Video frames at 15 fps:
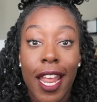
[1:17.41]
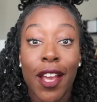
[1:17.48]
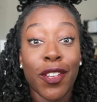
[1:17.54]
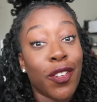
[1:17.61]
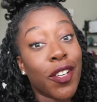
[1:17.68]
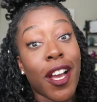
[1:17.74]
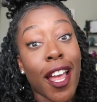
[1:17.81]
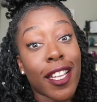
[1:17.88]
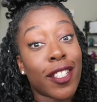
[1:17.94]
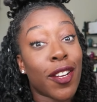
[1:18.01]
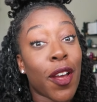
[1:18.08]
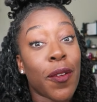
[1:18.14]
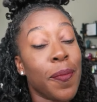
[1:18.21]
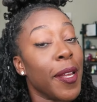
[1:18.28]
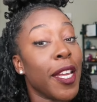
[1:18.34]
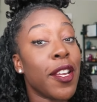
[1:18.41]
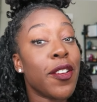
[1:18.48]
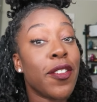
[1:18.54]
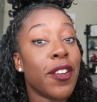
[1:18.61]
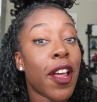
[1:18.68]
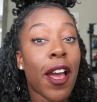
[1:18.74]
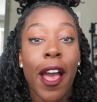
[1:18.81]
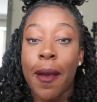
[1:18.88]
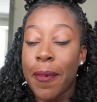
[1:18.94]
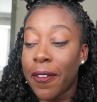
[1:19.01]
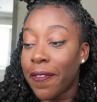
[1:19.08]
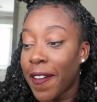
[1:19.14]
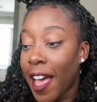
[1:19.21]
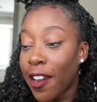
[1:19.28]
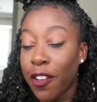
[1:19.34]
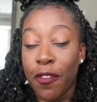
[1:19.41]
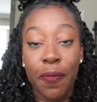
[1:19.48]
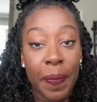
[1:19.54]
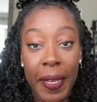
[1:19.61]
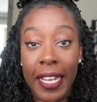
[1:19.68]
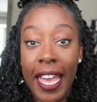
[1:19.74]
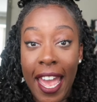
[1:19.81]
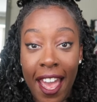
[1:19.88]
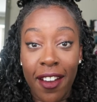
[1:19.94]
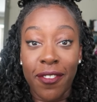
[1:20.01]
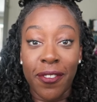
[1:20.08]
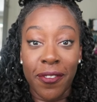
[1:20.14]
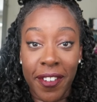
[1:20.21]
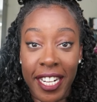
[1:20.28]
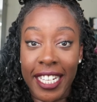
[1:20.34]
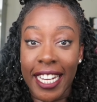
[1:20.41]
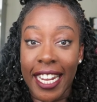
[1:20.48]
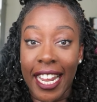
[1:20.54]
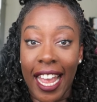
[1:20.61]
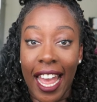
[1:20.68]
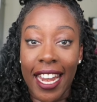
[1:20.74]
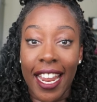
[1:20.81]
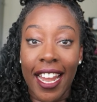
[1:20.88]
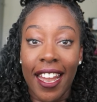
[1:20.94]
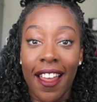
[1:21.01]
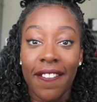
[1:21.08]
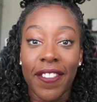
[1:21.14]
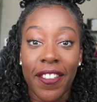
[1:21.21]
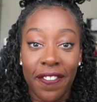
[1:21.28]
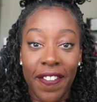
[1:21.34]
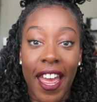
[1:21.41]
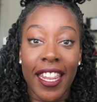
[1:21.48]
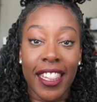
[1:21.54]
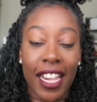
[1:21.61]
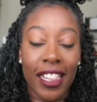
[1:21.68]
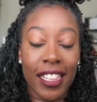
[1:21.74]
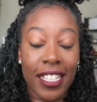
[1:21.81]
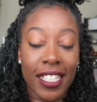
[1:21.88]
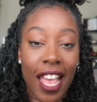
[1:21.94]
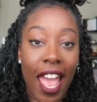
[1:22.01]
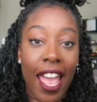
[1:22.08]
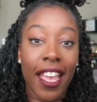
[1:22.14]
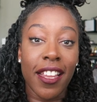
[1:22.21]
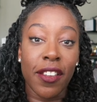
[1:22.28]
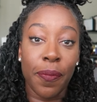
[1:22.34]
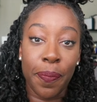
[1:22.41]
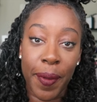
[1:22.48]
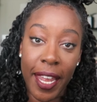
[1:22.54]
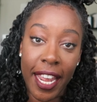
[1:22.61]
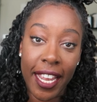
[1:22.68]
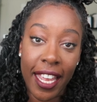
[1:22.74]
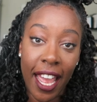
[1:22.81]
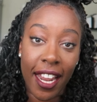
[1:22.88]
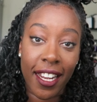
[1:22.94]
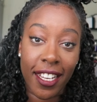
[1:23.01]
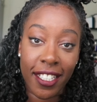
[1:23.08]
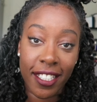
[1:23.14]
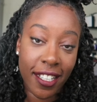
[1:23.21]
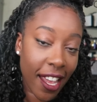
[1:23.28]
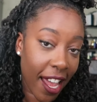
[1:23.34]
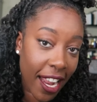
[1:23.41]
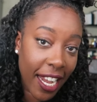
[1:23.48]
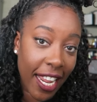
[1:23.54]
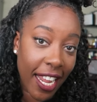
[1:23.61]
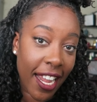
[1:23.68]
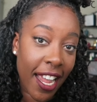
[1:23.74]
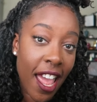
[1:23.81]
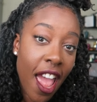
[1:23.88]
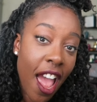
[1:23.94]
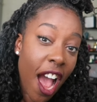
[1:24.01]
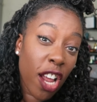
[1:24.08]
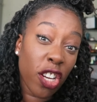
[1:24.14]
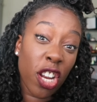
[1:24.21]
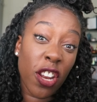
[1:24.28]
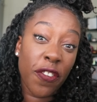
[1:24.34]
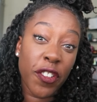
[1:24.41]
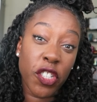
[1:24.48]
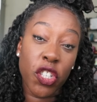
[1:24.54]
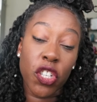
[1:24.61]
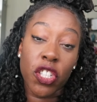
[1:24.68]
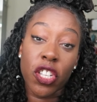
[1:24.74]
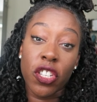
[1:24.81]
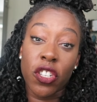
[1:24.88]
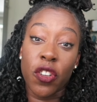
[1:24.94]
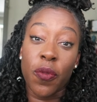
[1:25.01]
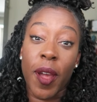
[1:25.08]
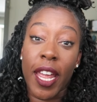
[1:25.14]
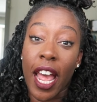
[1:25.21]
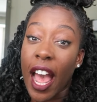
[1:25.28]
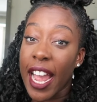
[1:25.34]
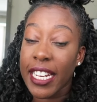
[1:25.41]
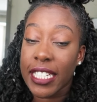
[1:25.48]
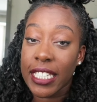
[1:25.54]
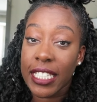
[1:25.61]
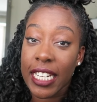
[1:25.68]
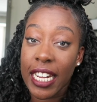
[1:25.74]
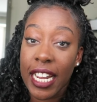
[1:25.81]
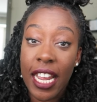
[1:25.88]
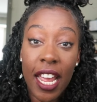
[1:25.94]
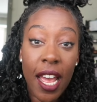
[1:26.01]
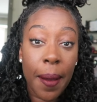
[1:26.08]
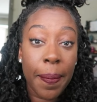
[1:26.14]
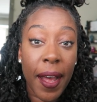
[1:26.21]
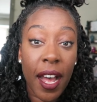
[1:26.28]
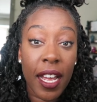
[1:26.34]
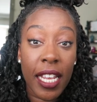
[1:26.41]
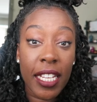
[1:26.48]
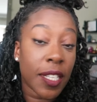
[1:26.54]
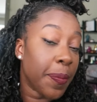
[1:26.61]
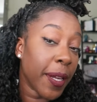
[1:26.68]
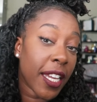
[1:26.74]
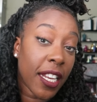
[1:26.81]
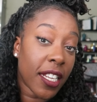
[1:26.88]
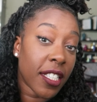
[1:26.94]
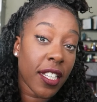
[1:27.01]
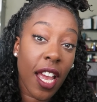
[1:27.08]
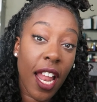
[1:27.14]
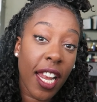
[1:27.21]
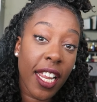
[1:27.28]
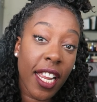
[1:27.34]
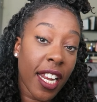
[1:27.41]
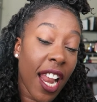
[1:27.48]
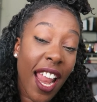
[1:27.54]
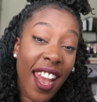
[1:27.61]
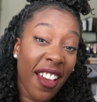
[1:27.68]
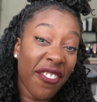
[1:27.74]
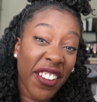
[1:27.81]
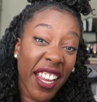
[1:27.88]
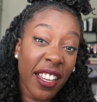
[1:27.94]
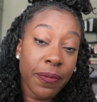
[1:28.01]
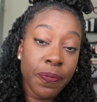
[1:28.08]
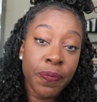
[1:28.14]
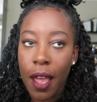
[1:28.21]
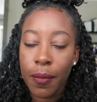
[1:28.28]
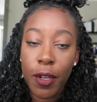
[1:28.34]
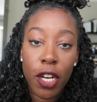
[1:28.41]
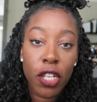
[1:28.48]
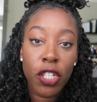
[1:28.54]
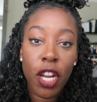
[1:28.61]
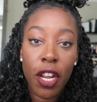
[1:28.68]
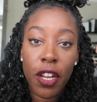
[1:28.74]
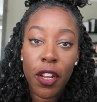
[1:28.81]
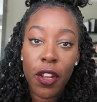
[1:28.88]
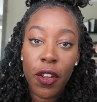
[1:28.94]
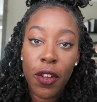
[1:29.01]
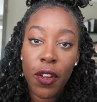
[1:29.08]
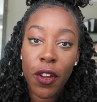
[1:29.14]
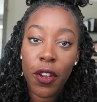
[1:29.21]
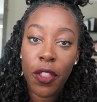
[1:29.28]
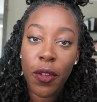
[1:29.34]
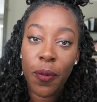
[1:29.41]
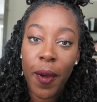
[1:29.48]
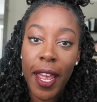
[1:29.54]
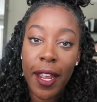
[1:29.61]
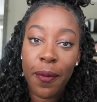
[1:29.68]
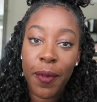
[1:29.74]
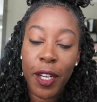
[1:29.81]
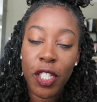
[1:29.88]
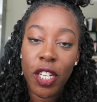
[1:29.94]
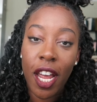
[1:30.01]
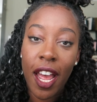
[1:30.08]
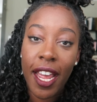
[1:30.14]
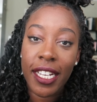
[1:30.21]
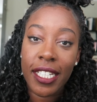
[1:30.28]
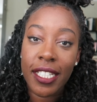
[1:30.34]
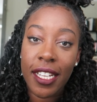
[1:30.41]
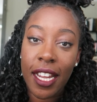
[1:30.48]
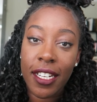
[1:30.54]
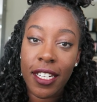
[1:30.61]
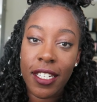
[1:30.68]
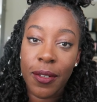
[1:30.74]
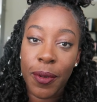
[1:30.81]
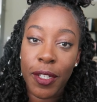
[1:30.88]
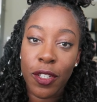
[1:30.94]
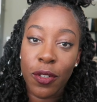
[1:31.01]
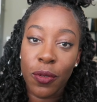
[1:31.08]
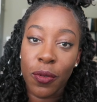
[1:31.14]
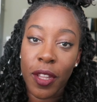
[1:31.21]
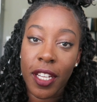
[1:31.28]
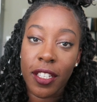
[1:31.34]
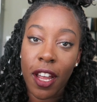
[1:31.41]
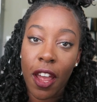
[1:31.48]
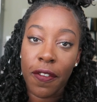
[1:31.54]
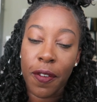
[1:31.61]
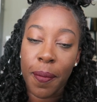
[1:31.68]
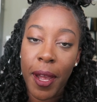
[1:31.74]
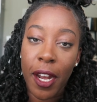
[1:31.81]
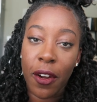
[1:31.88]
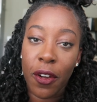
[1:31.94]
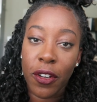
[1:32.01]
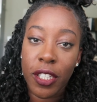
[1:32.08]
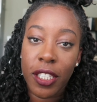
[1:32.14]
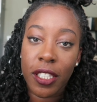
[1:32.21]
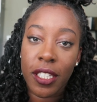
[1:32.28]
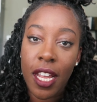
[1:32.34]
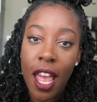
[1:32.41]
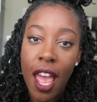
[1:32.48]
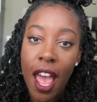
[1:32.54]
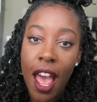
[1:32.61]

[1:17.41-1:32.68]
now you guys know me you know I'm a fan of big hair already and I love the fact that this hair is big and it's curly I don't know if it's just because of the way I did it but it's big and it's curly and I love it I'm going to show you the way in which I decided to install this over my locks